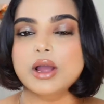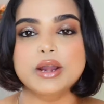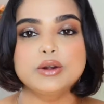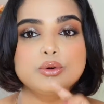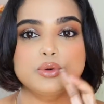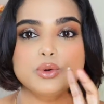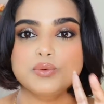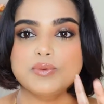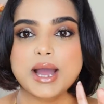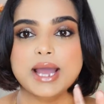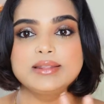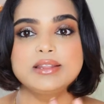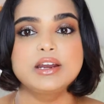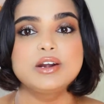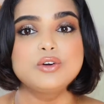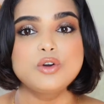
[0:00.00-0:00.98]
I don't know why
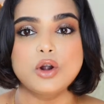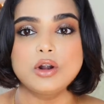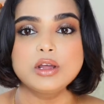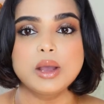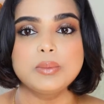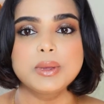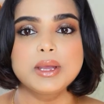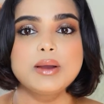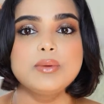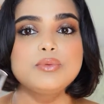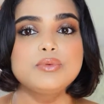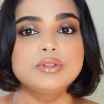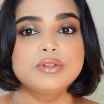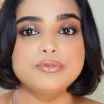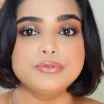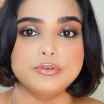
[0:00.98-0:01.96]
they're not coming up
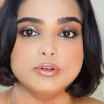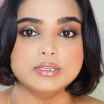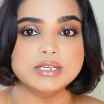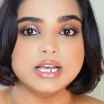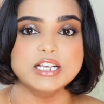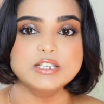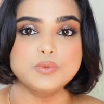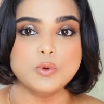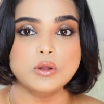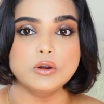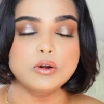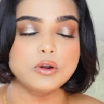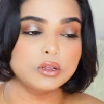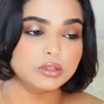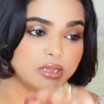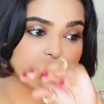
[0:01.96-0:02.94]
with a full size
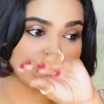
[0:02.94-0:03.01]
bottle on